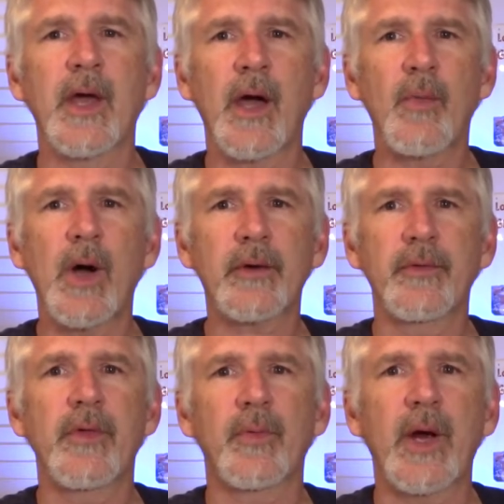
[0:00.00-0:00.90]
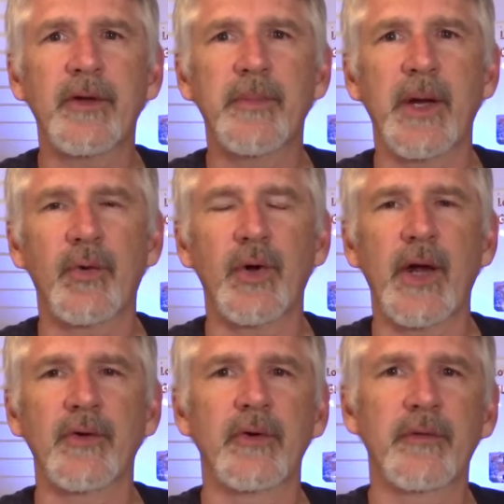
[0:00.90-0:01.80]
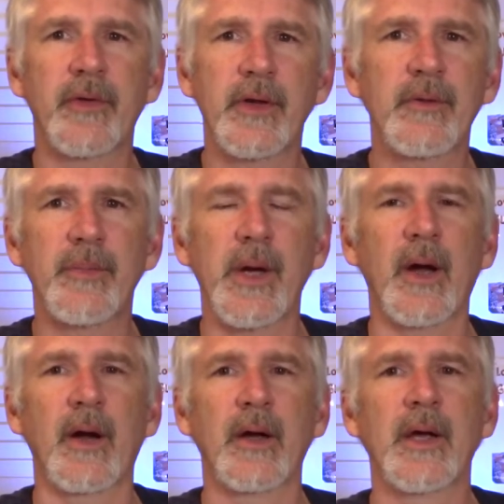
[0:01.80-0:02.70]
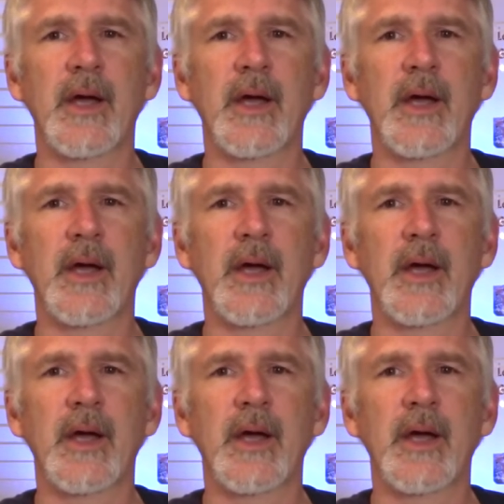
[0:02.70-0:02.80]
I walked through the recipe creation for this beer,